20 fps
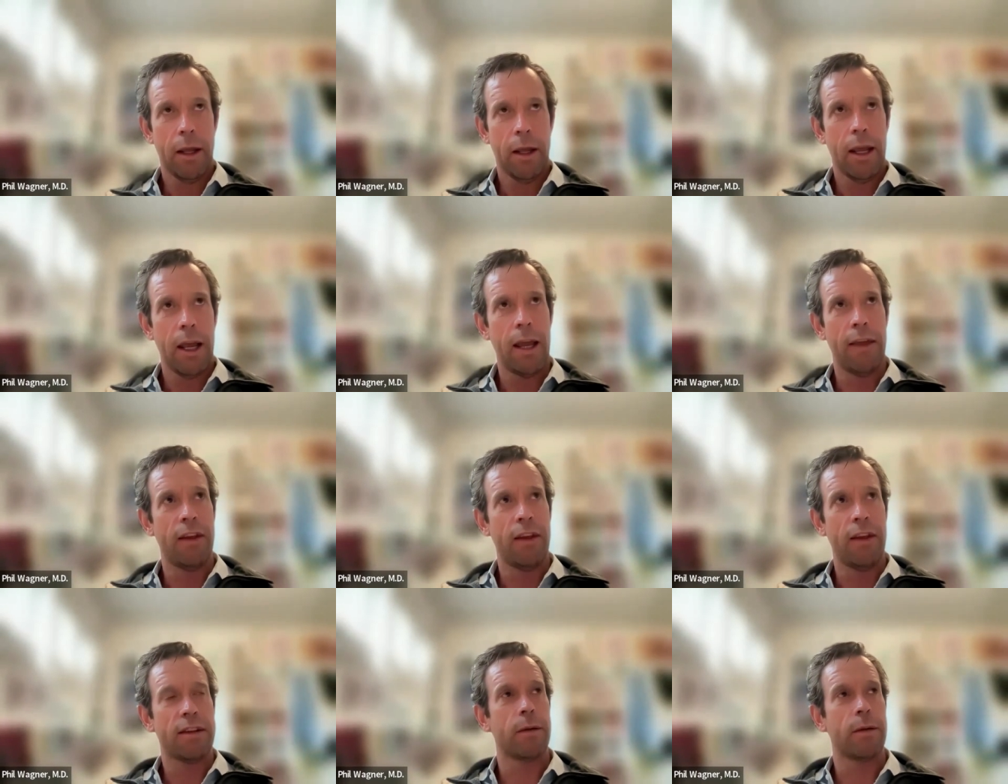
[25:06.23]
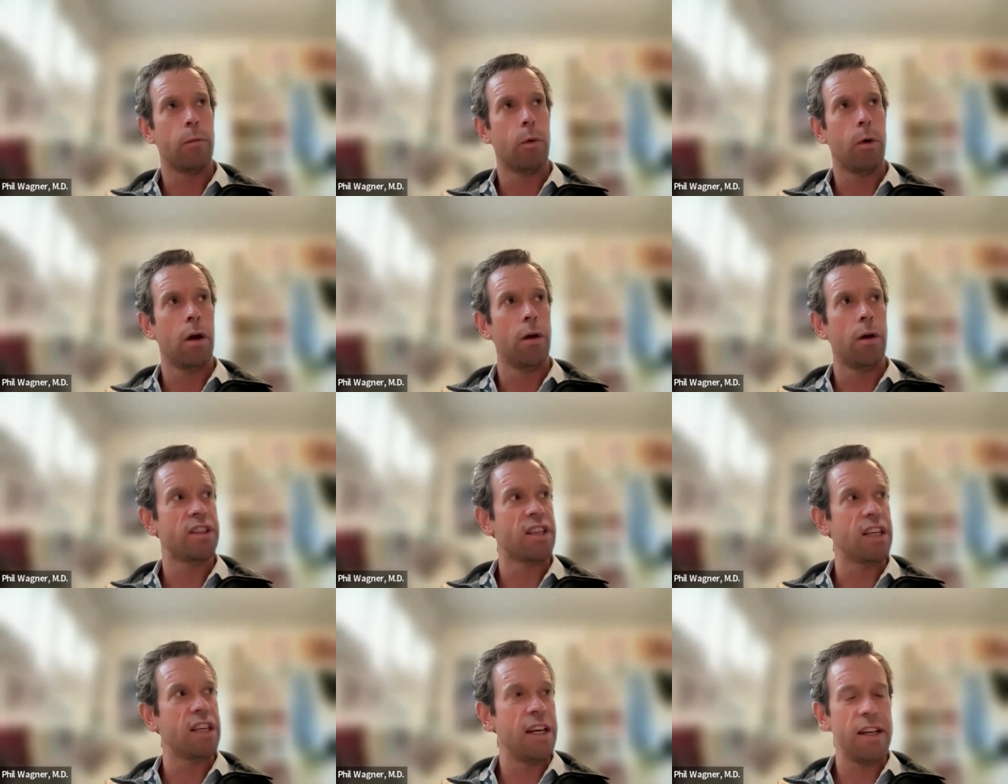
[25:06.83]
And they said, well,
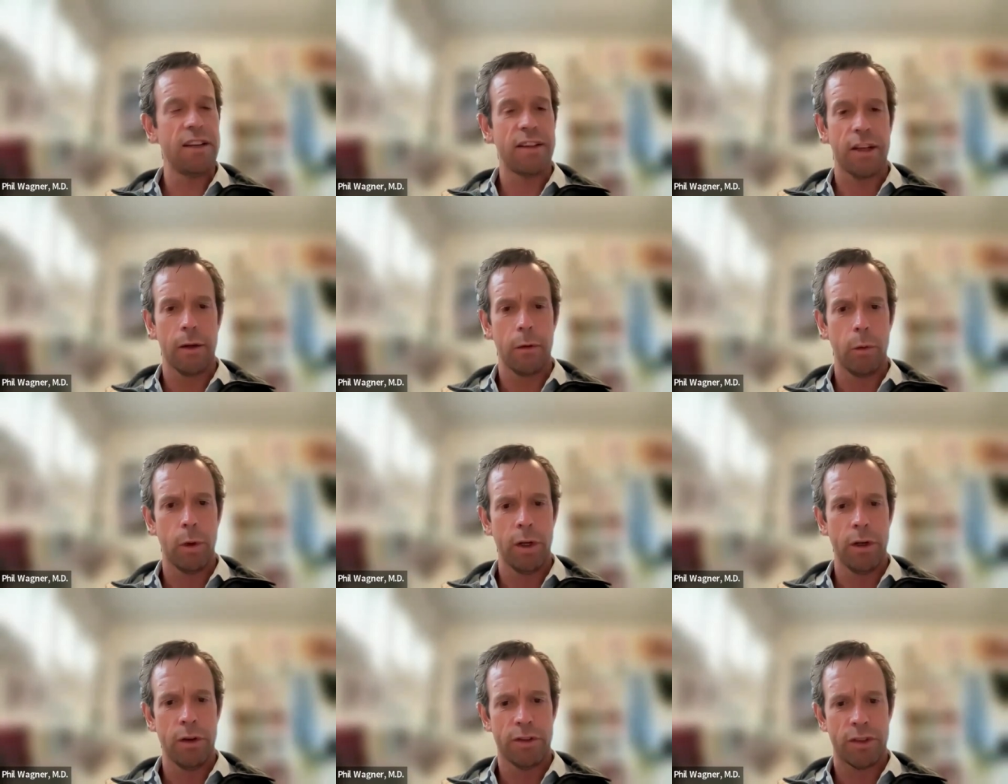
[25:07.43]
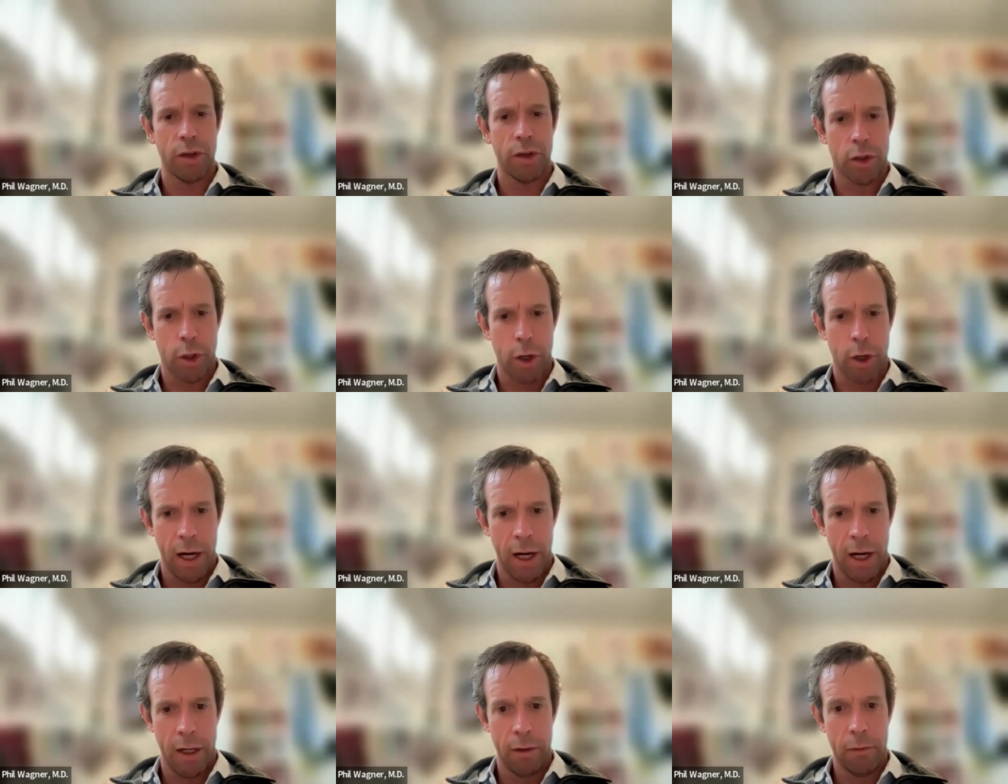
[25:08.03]
it's easy. We used to
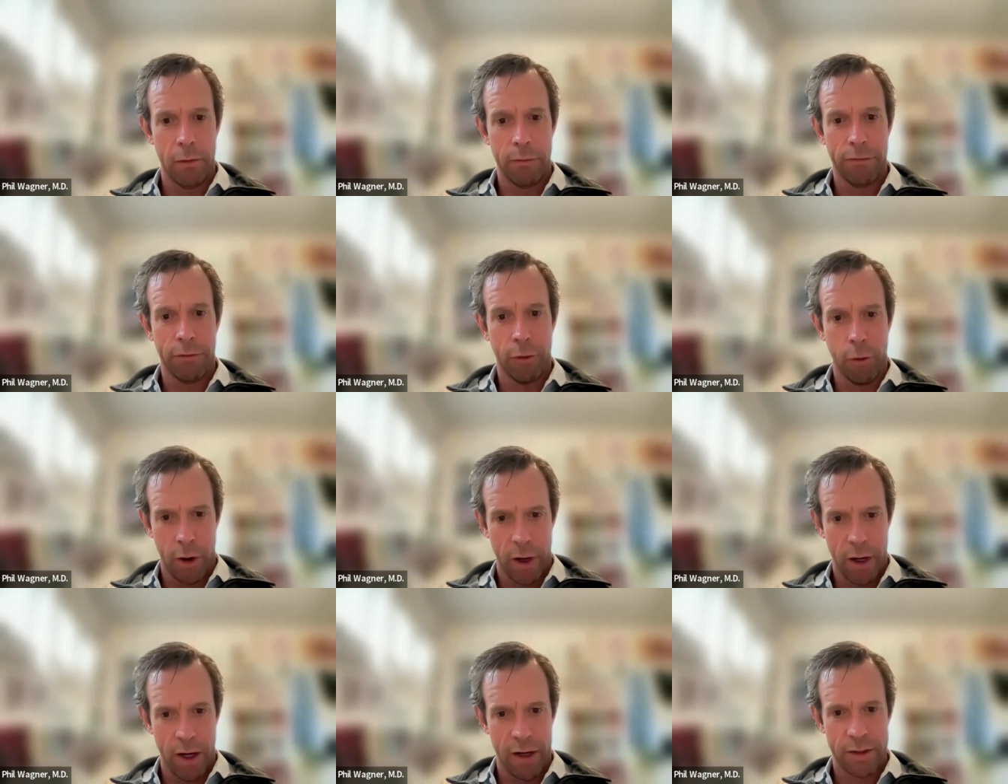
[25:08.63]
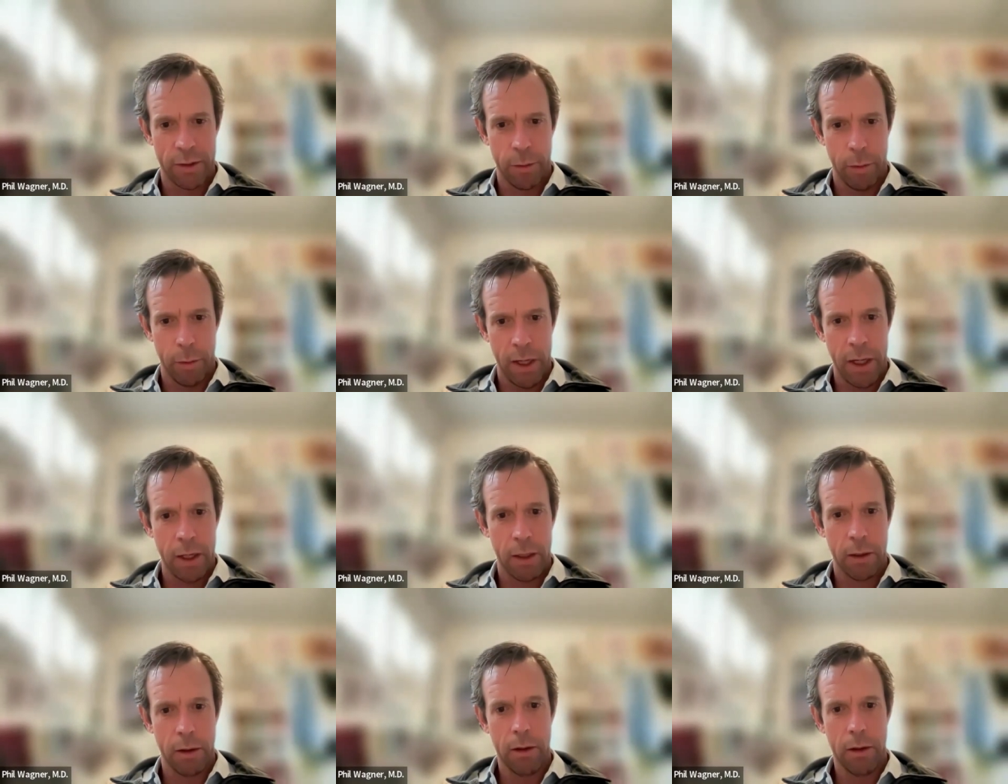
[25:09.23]
train four days a
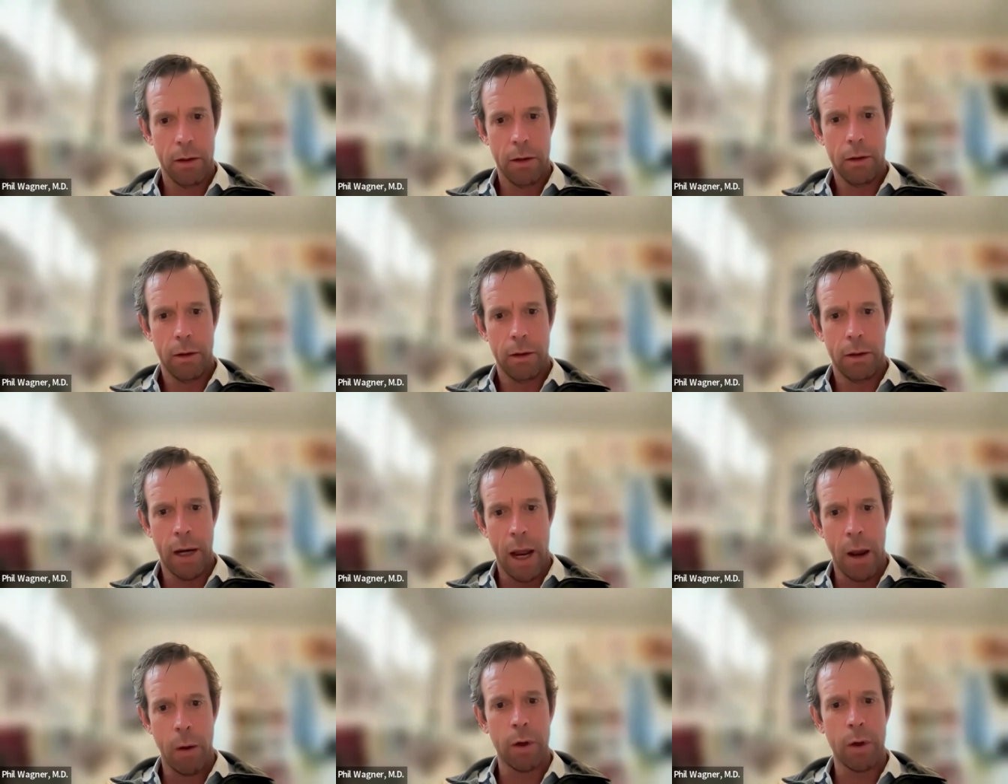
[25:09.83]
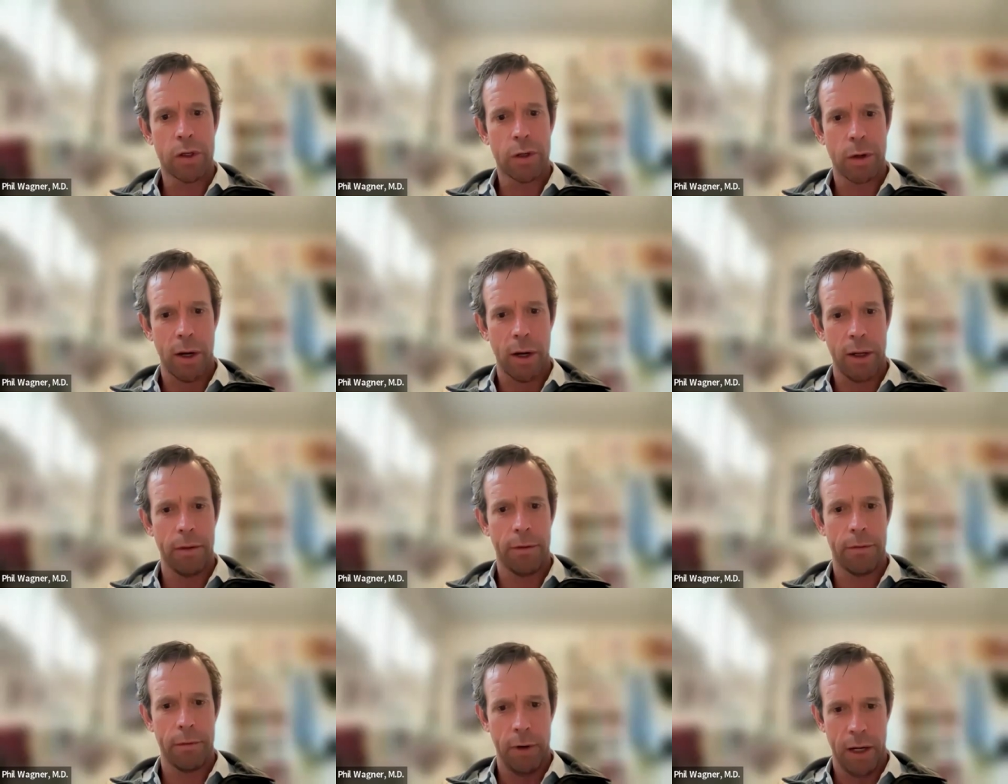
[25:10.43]
week. Now we
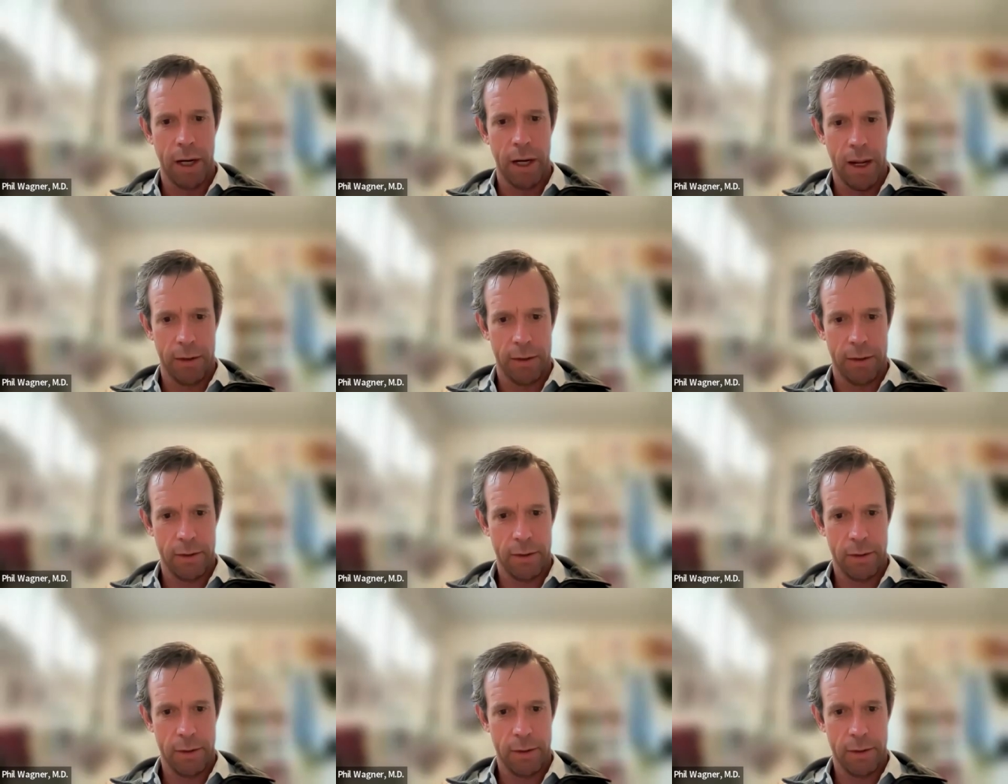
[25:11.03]
train three days.